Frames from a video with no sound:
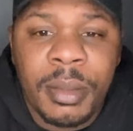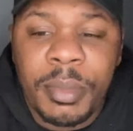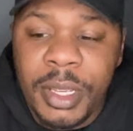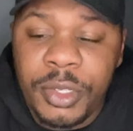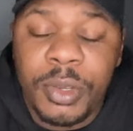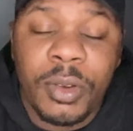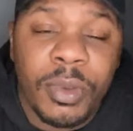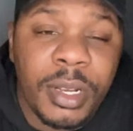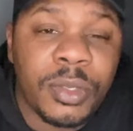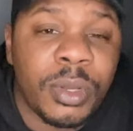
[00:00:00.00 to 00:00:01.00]
because you can
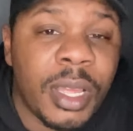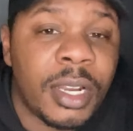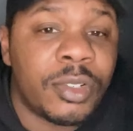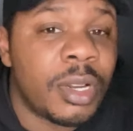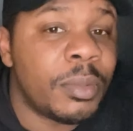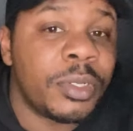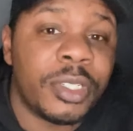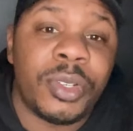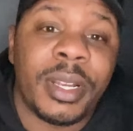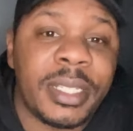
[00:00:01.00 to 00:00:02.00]
run into a lot of trouble
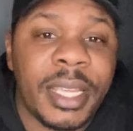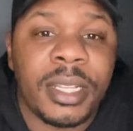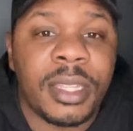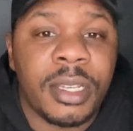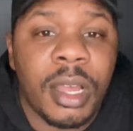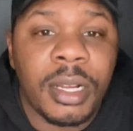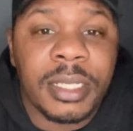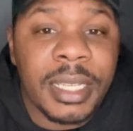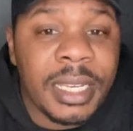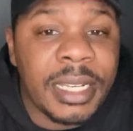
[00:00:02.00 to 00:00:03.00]
just trying to take the dog
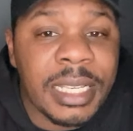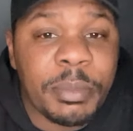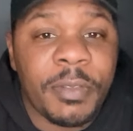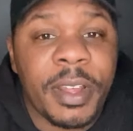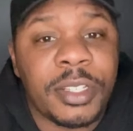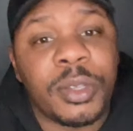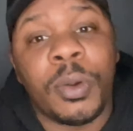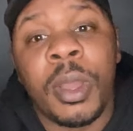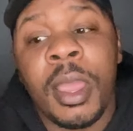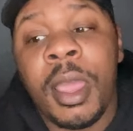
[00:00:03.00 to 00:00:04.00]
to any type of vet.
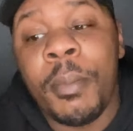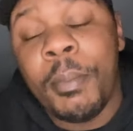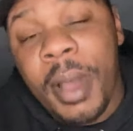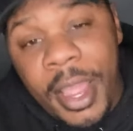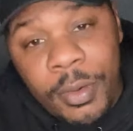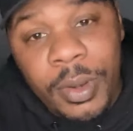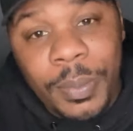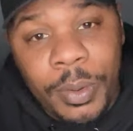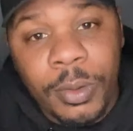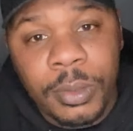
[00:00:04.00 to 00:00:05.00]
So my
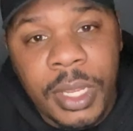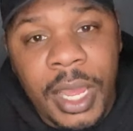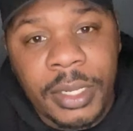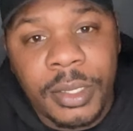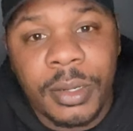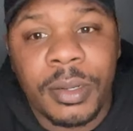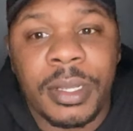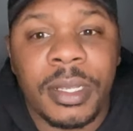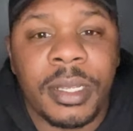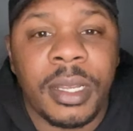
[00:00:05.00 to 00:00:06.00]
repro
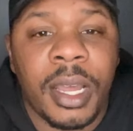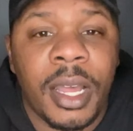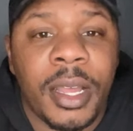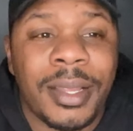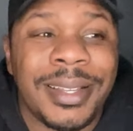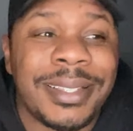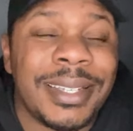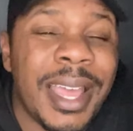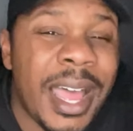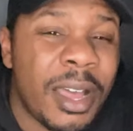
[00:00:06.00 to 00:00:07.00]
doctor is
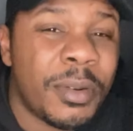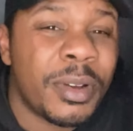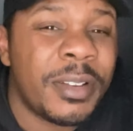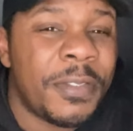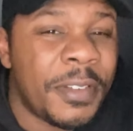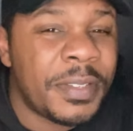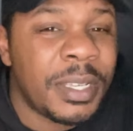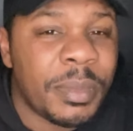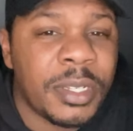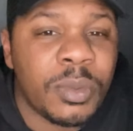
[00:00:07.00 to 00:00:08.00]
an hour and
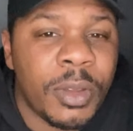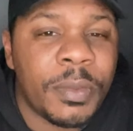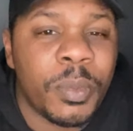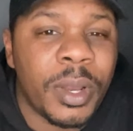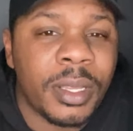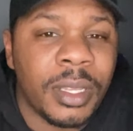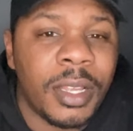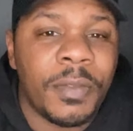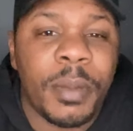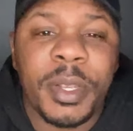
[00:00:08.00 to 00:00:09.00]
15 minutes away from where I
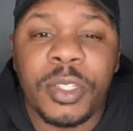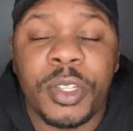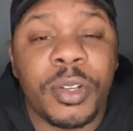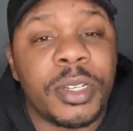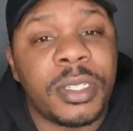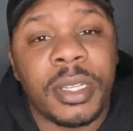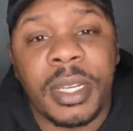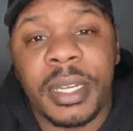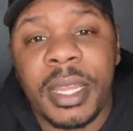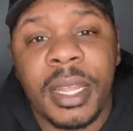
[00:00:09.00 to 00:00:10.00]
live. So you're just
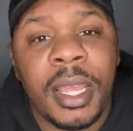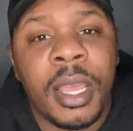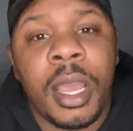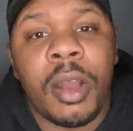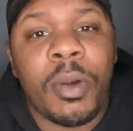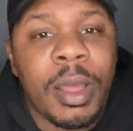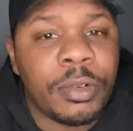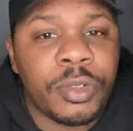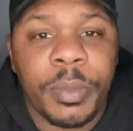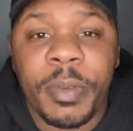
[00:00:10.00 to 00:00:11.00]
looking at a
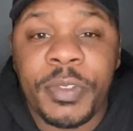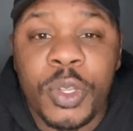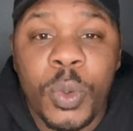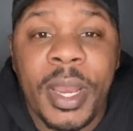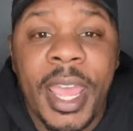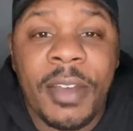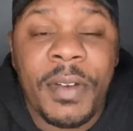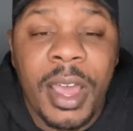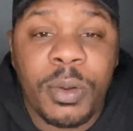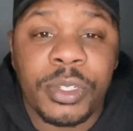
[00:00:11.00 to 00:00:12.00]
round trip of 2.5
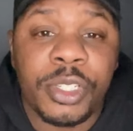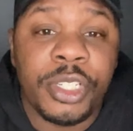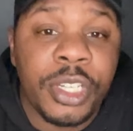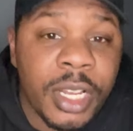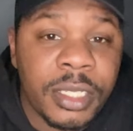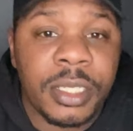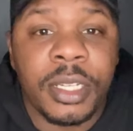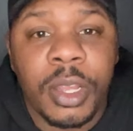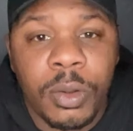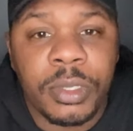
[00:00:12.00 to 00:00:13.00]
hours just to
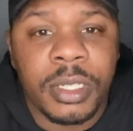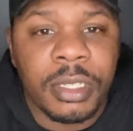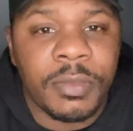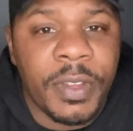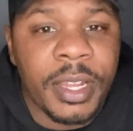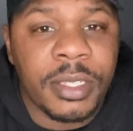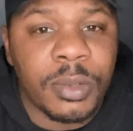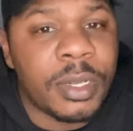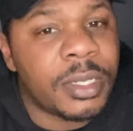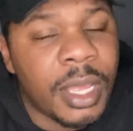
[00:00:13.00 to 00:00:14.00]
go to this vet.
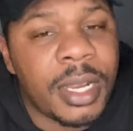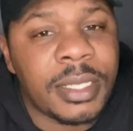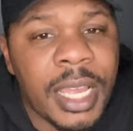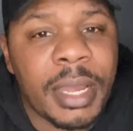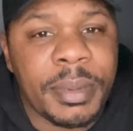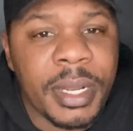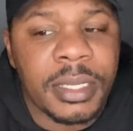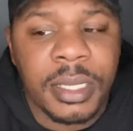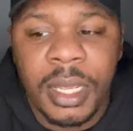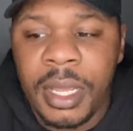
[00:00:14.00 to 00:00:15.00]
So there's a lot of time
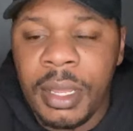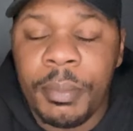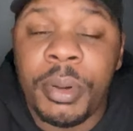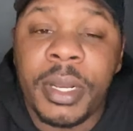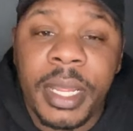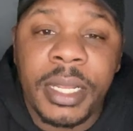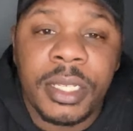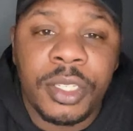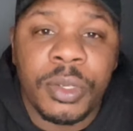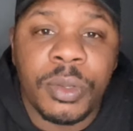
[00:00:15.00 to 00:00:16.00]
that's put
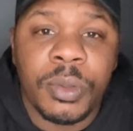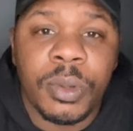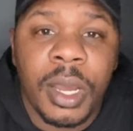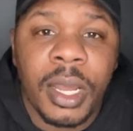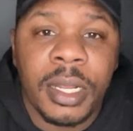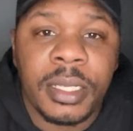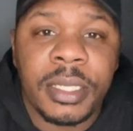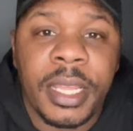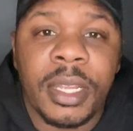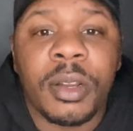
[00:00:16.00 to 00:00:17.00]
into
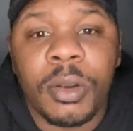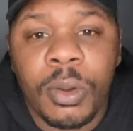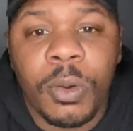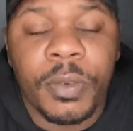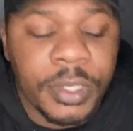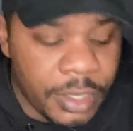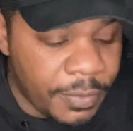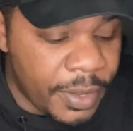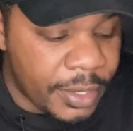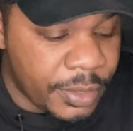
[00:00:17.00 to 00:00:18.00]
taking her over to the
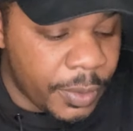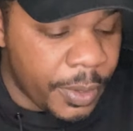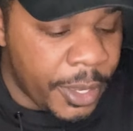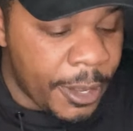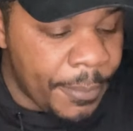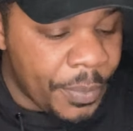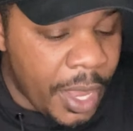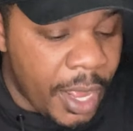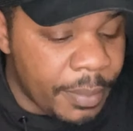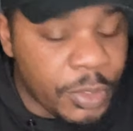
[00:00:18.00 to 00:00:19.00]
vet. So
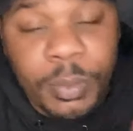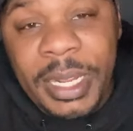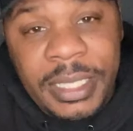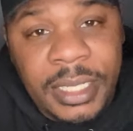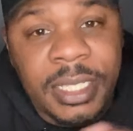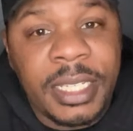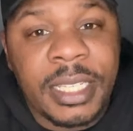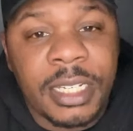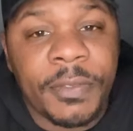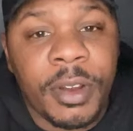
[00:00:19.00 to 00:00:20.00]
the
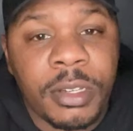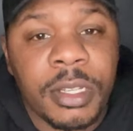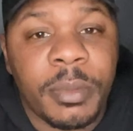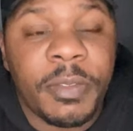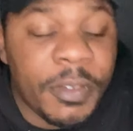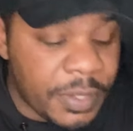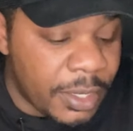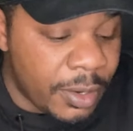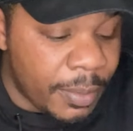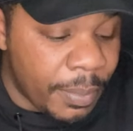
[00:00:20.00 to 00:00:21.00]
C-section for her is going to be
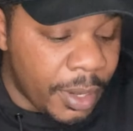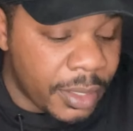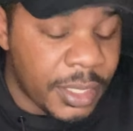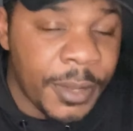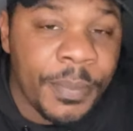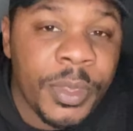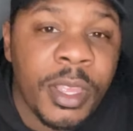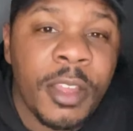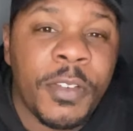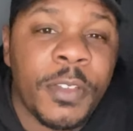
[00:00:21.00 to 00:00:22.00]
$1,500.
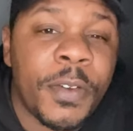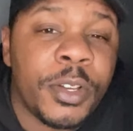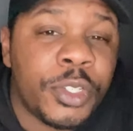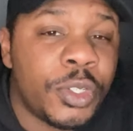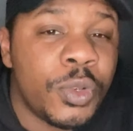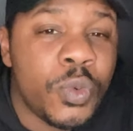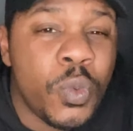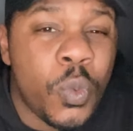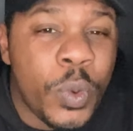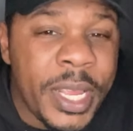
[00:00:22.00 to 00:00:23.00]
For the first 2
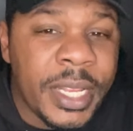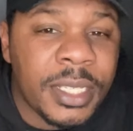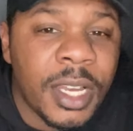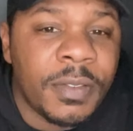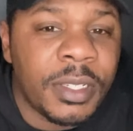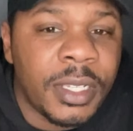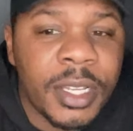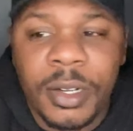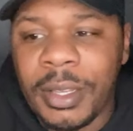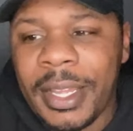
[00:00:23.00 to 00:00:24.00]
weeks of the litter,